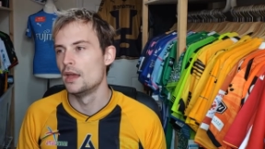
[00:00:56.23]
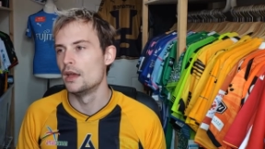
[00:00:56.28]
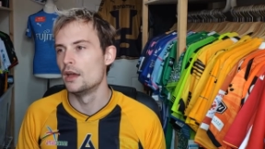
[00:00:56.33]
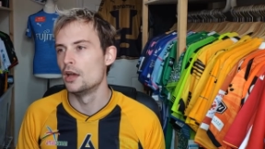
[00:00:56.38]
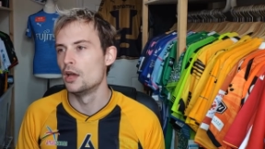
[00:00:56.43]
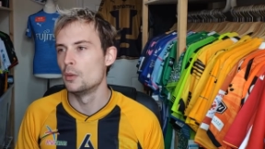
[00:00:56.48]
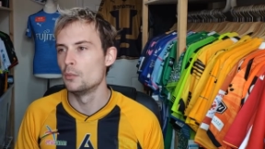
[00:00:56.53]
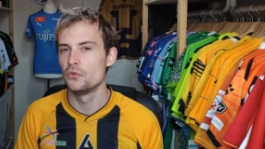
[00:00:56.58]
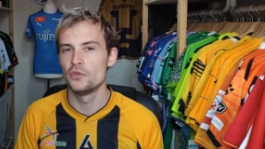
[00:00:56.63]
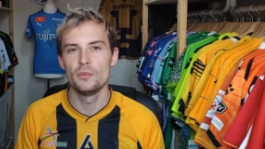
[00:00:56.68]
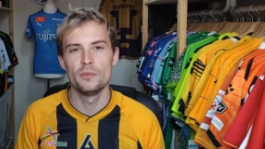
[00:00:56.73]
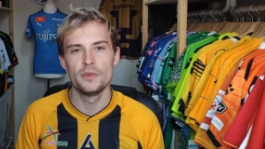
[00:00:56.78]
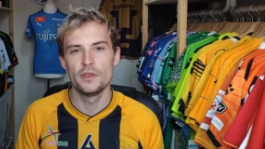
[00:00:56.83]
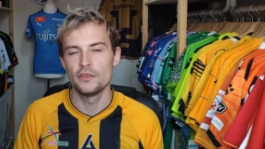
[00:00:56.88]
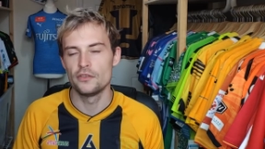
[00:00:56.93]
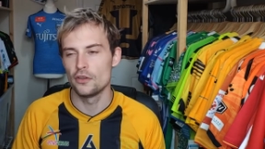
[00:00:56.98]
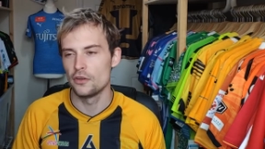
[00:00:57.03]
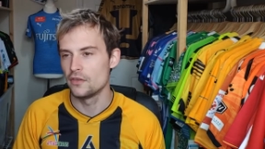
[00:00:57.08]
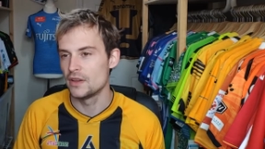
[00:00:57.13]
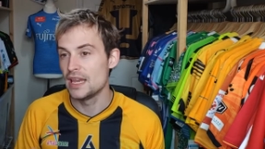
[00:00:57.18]
Some of the
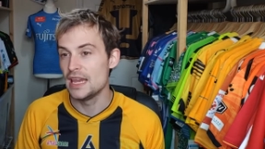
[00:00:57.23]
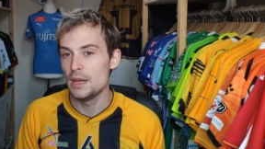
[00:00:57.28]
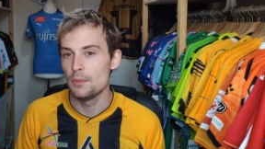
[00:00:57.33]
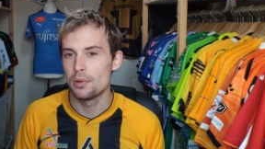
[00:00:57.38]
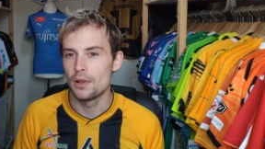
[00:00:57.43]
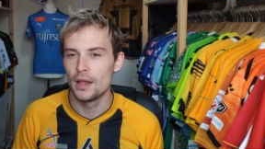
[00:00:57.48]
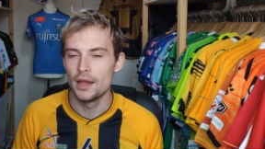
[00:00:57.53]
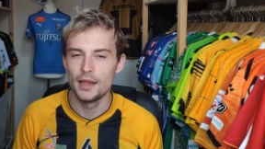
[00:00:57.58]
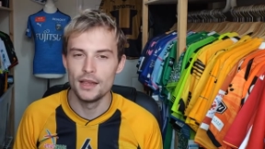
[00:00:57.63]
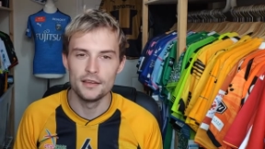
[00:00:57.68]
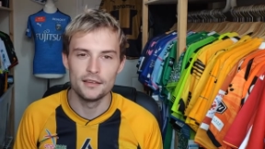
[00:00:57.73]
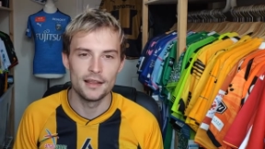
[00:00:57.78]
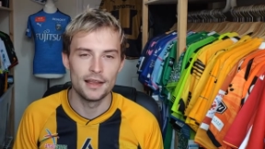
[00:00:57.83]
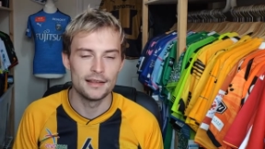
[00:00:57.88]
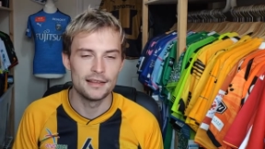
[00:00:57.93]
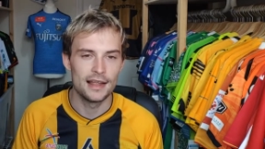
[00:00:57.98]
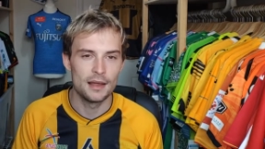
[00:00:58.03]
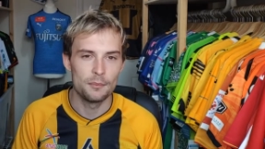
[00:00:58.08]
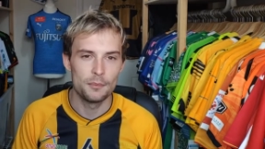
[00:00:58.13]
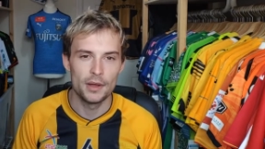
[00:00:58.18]
sort of key players like
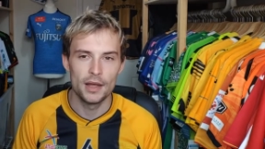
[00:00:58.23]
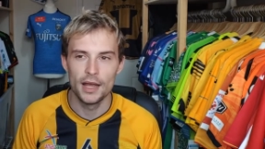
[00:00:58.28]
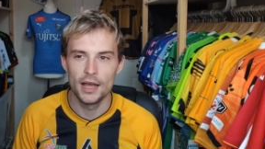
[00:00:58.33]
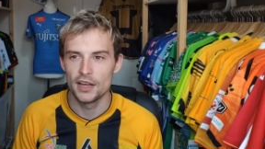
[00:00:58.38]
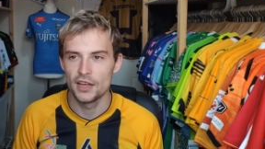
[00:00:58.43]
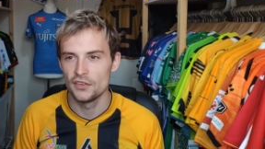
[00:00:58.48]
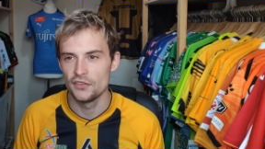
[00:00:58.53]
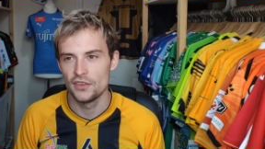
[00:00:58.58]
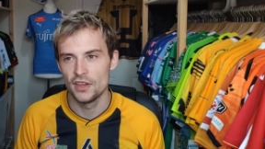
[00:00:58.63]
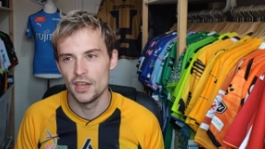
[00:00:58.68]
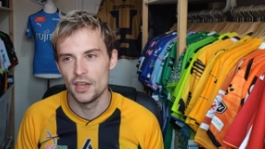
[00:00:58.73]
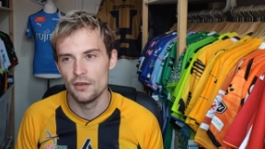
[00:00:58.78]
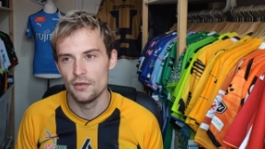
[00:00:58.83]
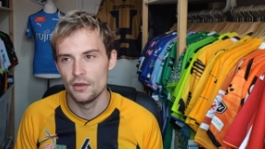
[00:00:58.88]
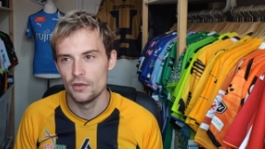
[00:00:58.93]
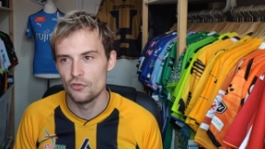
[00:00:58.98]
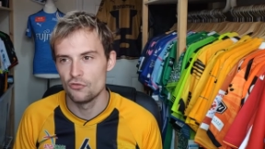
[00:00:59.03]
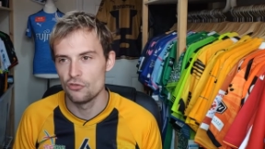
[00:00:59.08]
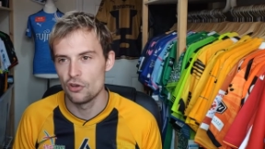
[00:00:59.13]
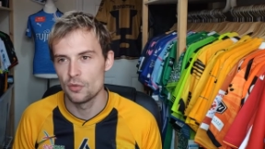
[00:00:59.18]
Lampard and Terry
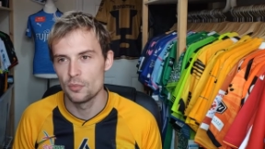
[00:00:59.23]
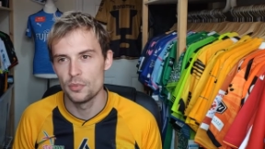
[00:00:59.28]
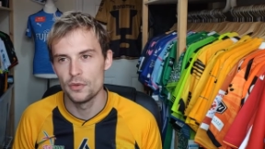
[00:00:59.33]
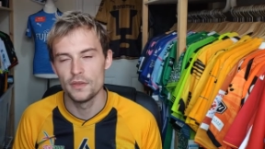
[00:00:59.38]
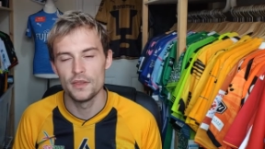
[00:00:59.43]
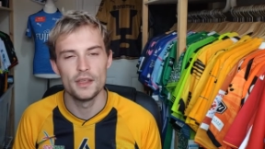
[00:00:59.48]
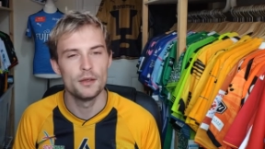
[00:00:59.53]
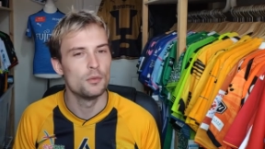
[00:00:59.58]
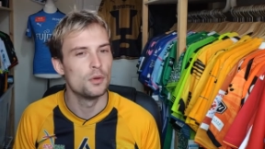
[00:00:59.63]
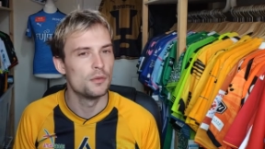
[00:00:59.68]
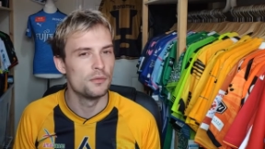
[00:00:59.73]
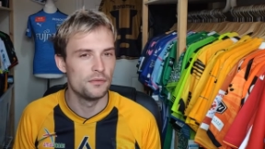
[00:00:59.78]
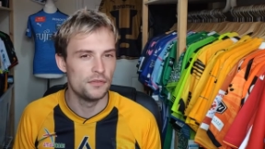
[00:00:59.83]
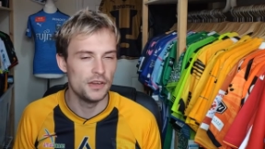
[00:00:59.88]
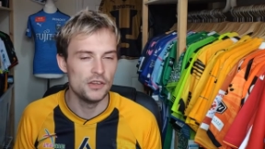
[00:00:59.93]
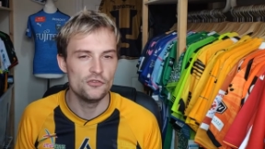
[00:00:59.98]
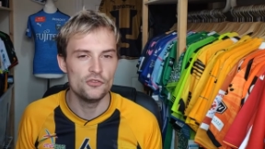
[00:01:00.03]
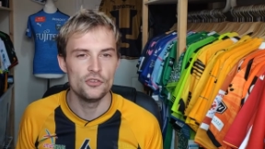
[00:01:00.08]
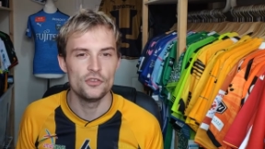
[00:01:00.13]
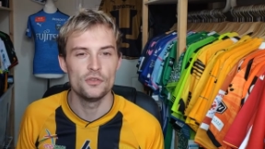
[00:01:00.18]
and Drogba, they were
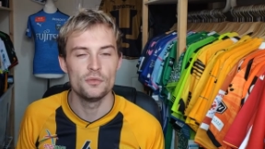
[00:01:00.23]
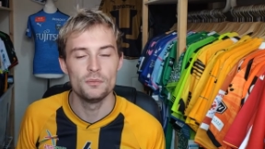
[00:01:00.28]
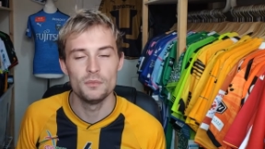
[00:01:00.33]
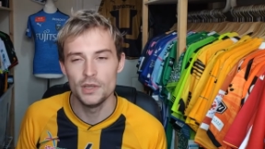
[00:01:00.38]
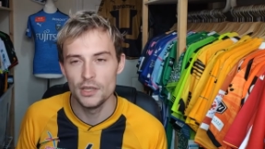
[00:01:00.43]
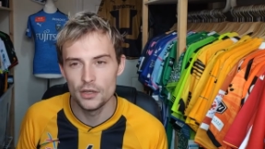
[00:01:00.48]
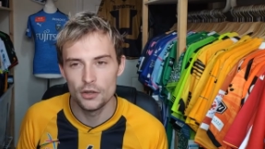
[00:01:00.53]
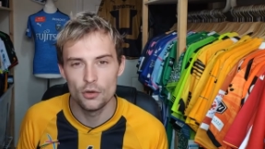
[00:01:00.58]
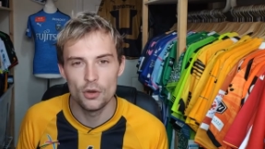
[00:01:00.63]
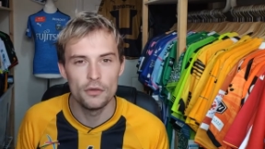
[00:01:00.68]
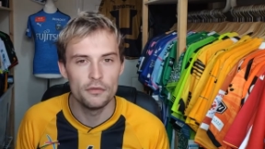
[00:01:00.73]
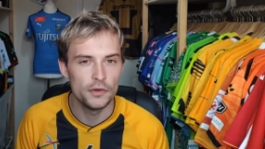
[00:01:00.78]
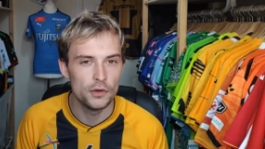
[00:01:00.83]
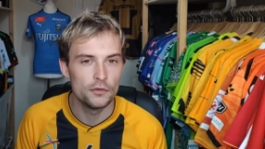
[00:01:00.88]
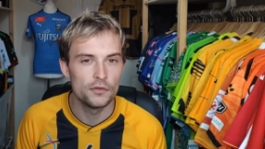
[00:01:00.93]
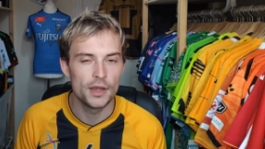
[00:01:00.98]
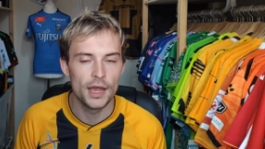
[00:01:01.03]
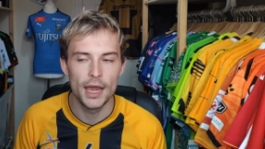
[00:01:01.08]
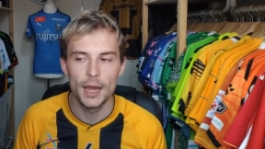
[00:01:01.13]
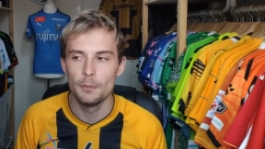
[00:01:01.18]
featured, you know, a few
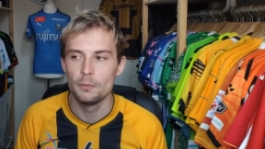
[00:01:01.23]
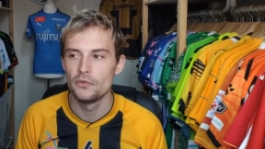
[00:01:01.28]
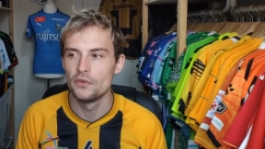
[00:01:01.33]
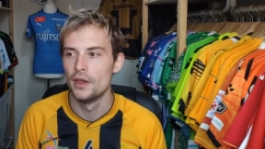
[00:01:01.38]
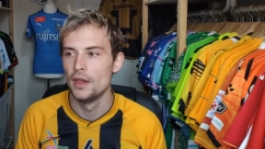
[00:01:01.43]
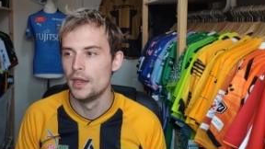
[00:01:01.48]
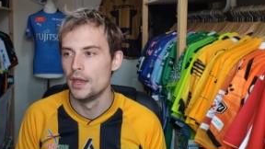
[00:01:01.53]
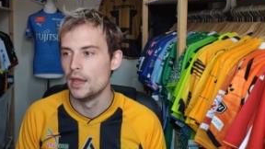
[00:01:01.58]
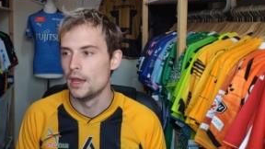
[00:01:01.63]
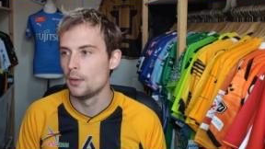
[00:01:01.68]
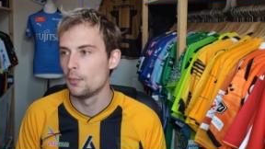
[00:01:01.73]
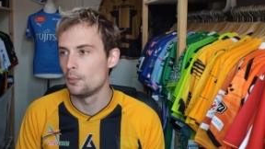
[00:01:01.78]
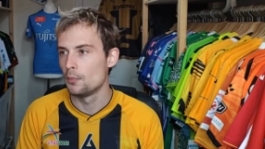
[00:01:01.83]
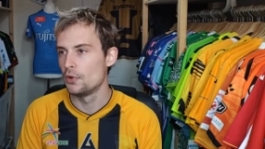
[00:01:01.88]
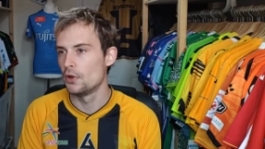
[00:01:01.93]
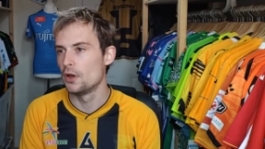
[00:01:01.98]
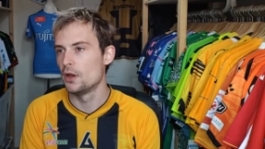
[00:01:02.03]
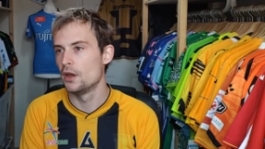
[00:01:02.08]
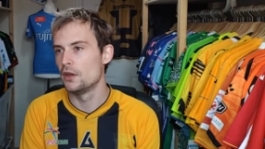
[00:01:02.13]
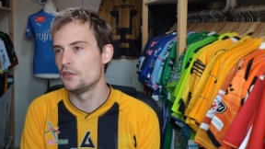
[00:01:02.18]
times,
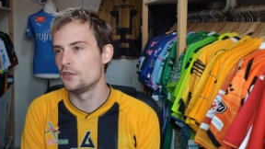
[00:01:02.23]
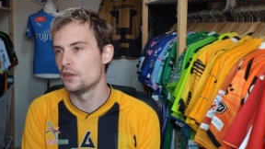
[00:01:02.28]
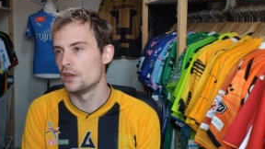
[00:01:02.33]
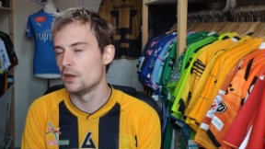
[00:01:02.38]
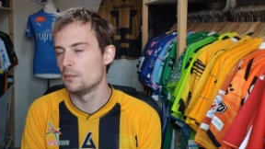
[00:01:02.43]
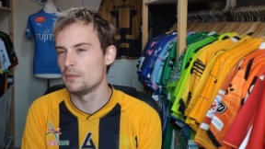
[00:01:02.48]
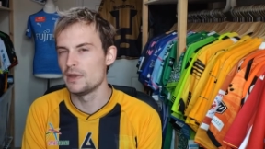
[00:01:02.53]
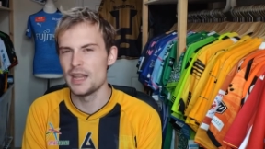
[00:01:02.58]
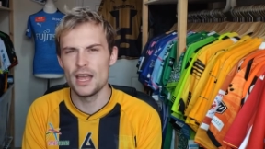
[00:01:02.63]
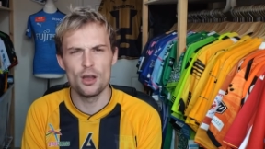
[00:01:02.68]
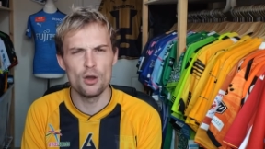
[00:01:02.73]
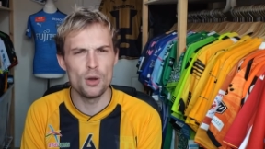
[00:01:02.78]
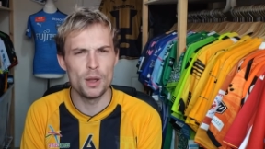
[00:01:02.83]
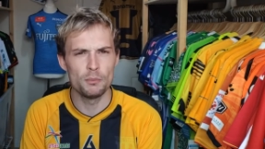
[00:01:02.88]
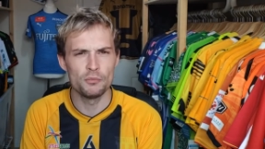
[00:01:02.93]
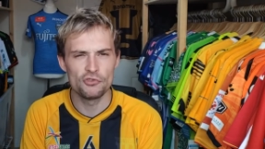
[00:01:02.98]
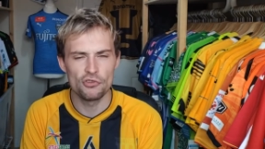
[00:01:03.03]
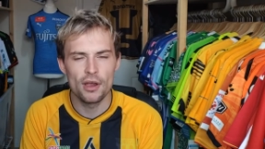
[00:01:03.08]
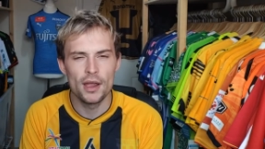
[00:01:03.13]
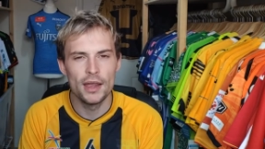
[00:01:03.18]
but now
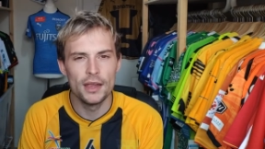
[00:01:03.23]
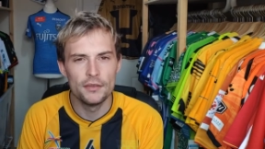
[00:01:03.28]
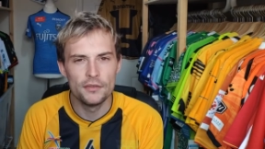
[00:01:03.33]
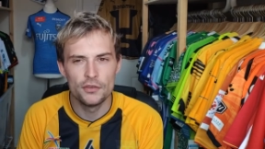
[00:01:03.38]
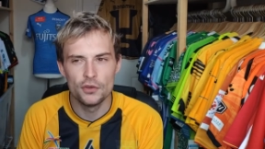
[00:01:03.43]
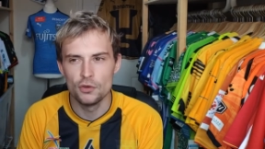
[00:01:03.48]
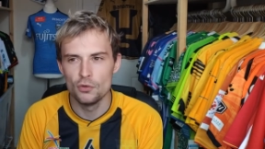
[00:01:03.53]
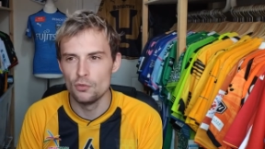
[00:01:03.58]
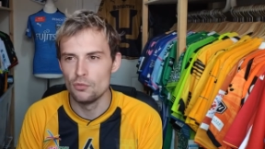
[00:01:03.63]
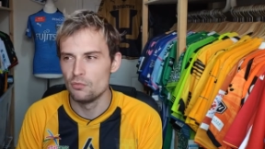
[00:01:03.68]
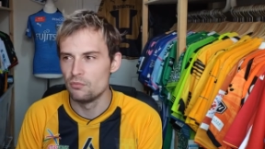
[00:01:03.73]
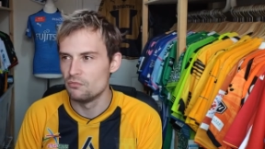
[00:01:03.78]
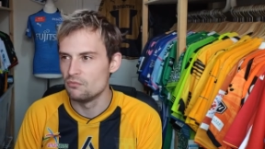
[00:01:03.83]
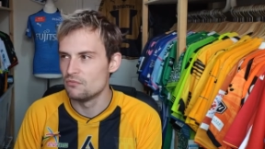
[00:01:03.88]
I'm trying to